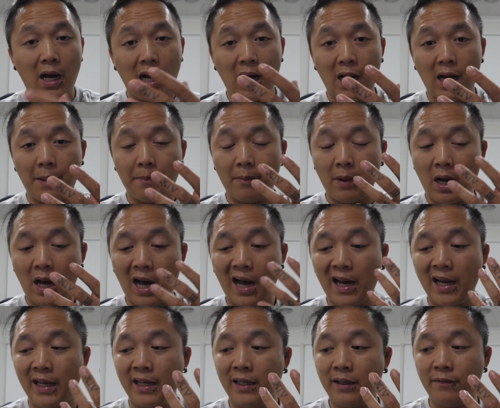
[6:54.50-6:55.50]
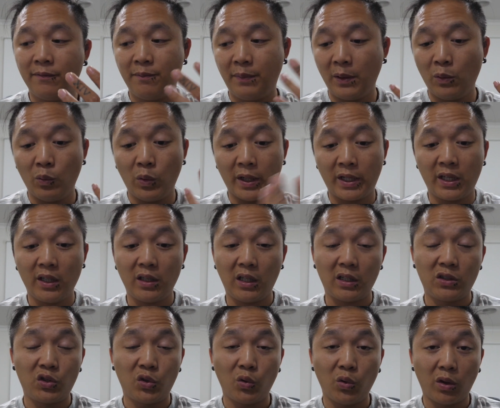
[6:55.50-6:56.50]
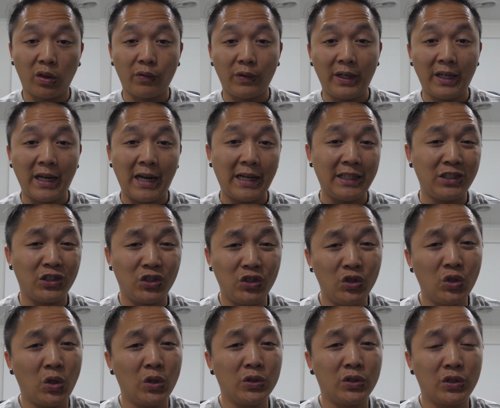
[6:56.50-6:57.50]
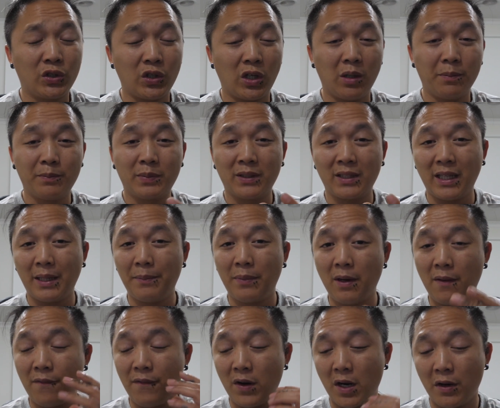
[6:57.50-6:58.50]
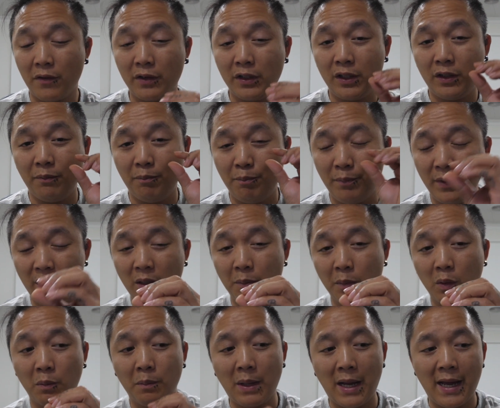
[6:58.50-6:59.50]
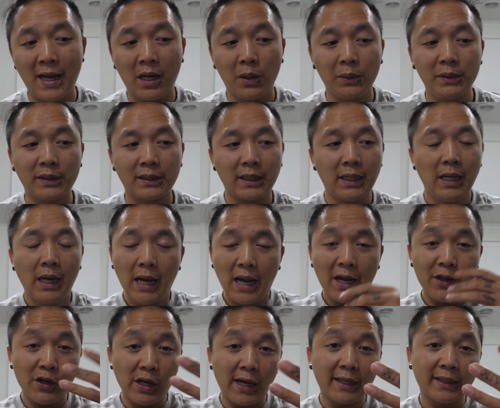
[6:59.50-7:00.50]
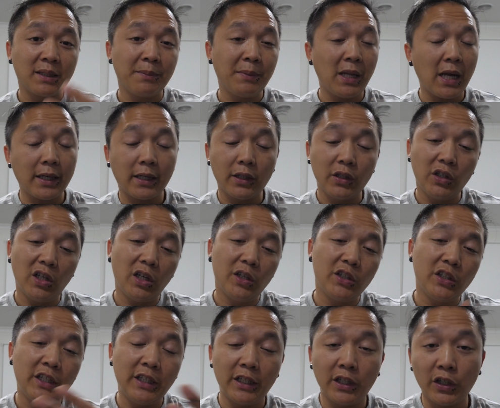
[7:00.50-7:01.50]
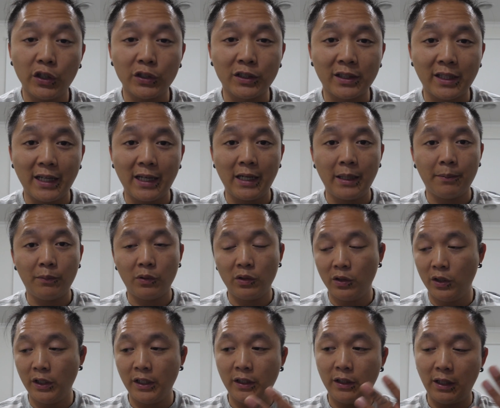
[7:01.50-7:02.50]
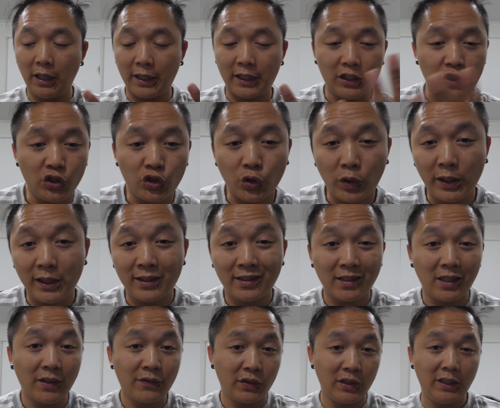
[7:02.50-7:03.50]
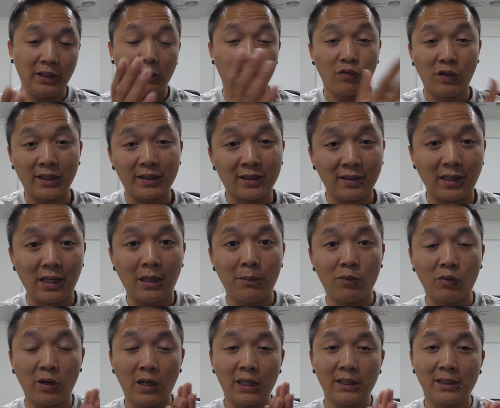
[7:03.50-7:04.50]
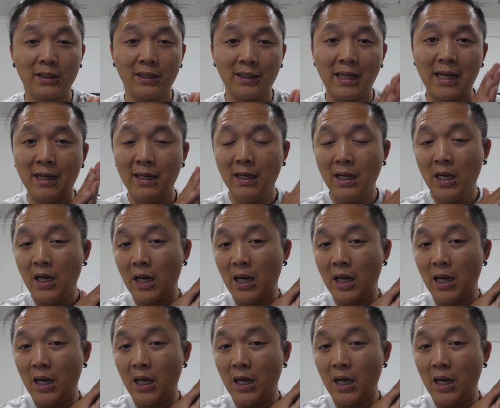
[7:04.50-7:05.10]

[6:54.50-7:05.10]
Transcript: I've been working like 2 or 3 days non-stop, sleeping very minimum hours. And you can be like, you know, you need to go to sleep, you need to like enjoy yourself, you need to rest up, rides and that.